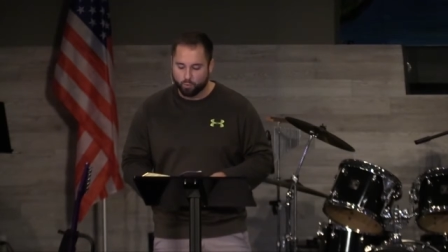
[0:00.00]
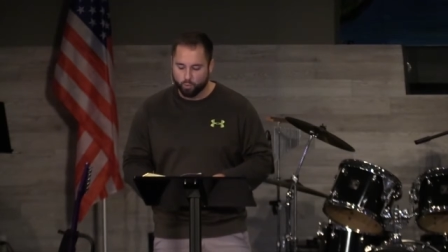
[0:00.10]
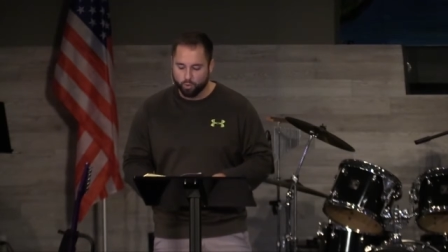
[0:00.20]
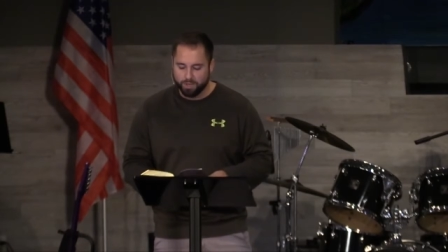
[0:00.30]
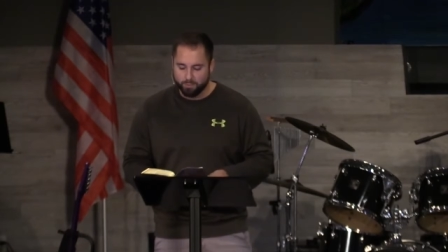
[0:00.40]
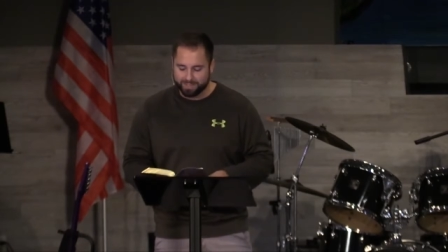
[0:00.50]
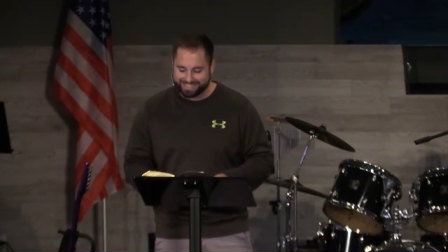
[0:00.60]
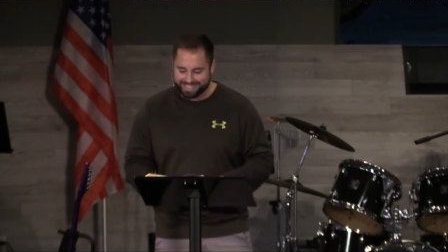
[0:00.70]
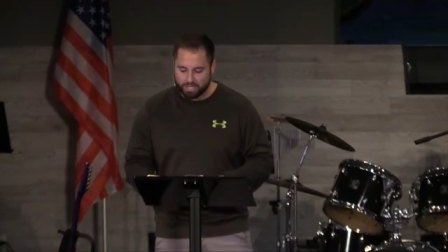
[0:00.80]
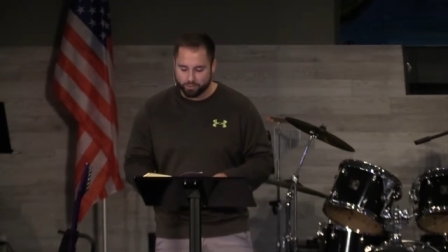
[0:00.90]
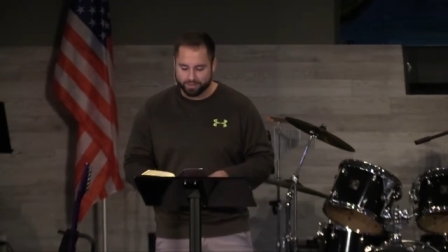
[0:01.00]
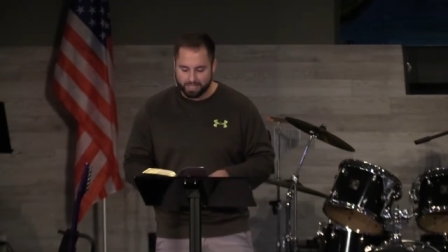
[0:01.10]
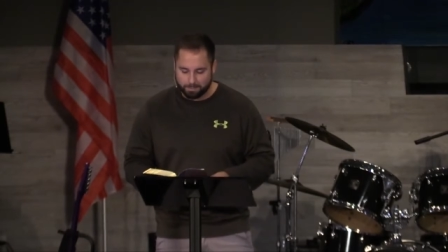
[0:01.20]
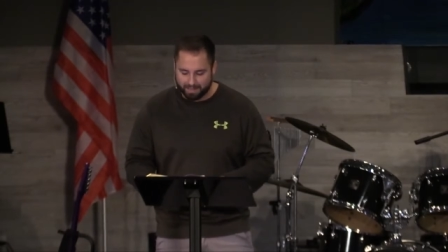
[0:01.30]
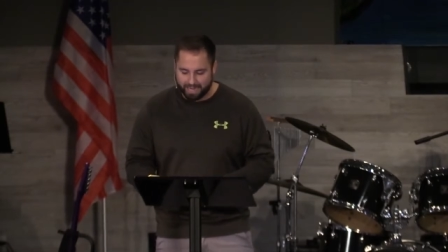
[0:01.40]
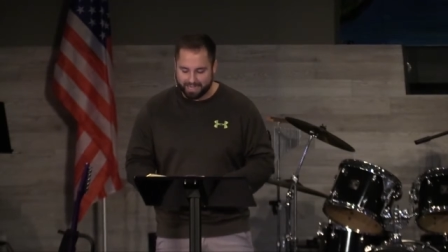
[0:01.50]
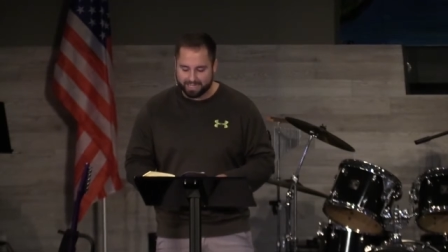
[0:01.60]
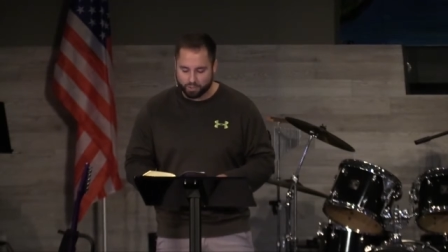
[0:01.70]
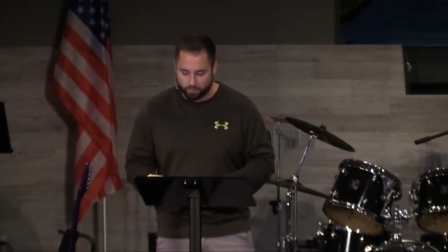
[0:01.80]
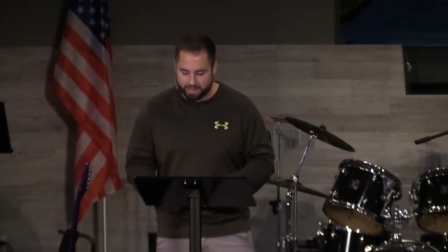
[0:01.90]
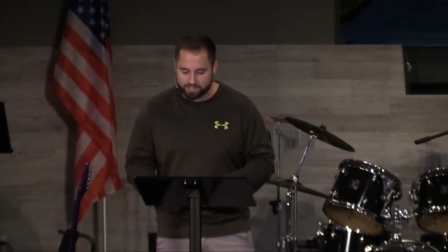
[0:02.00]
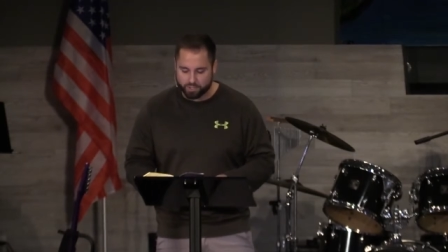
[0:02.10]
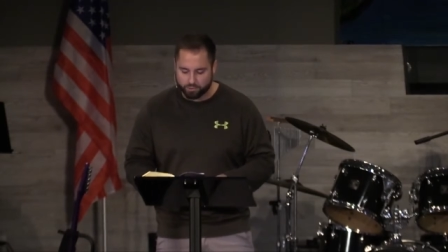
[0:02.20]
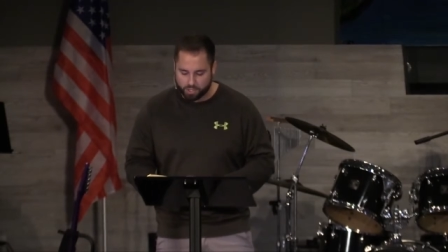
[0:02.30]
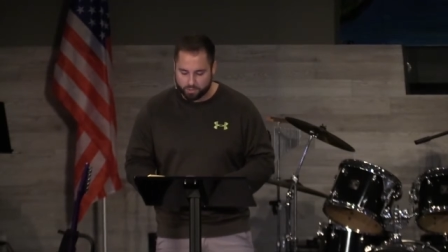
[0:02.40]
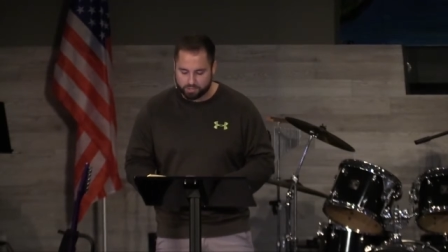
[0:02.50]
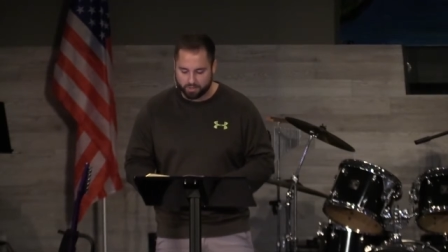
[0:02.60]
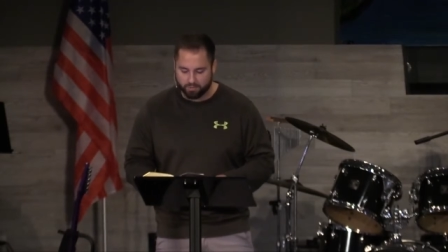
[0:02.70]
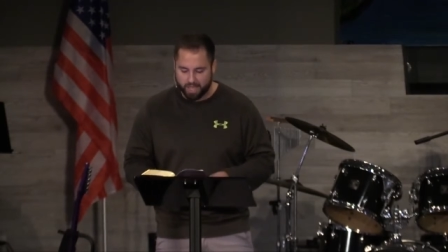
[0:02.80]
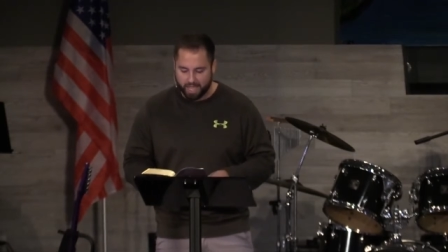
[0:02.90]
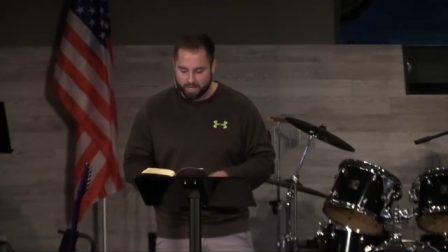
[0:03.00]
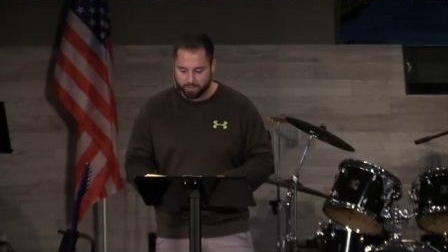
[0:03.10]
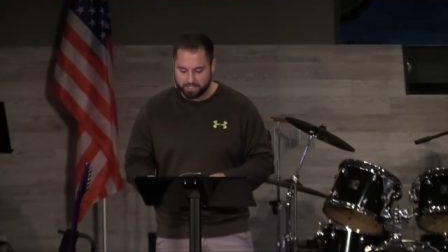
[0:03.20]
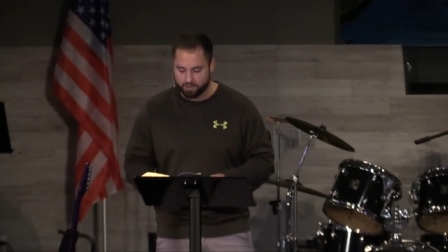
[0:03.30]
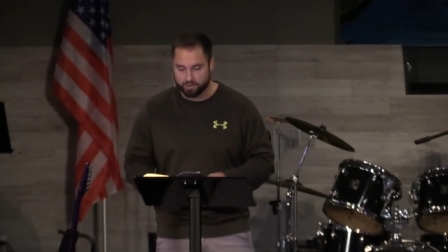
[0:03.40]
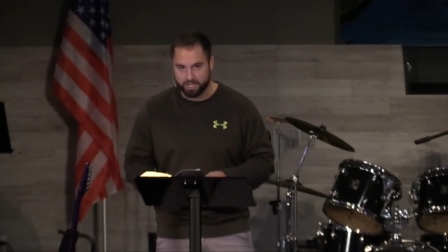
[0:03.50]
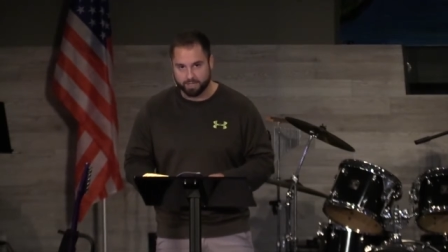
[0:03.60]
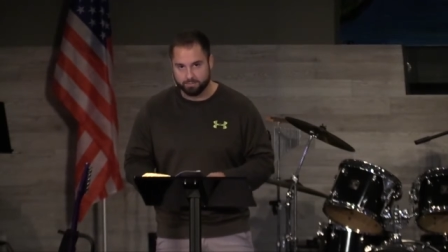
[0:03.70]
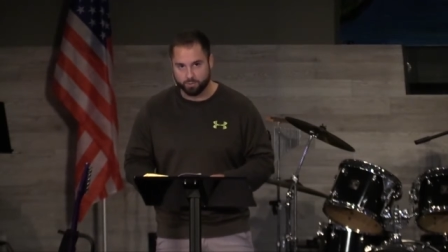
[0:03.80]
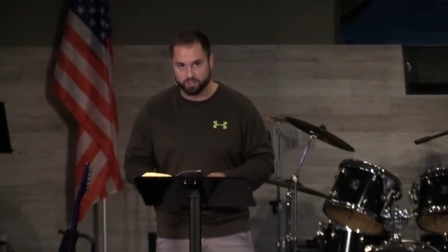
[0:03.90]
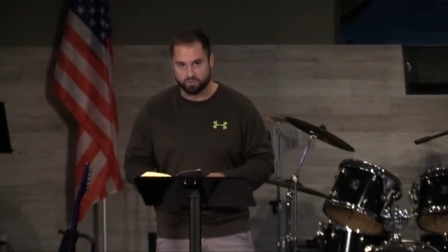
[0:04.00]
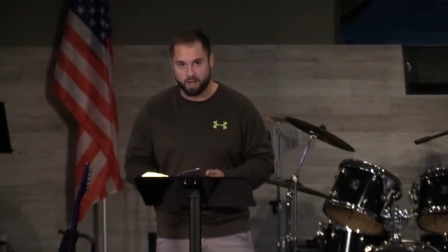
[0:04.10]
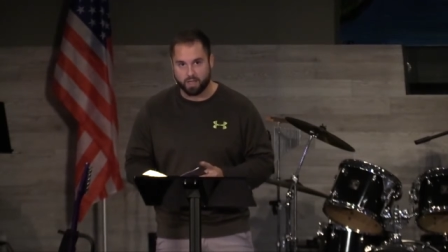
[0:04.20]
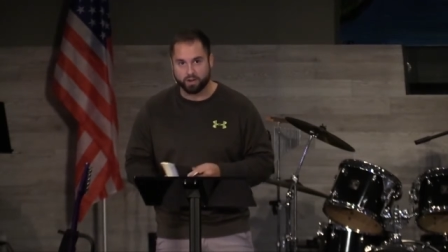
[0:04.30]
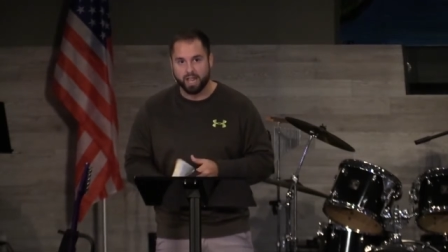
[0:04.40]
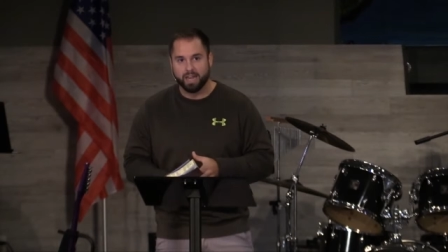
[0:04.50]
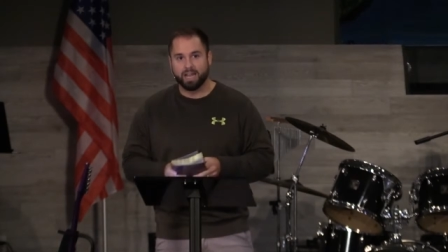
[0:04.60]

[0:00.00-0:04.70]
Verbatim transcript: Reuben was secretly planning to rescue Joseph and return him to his father.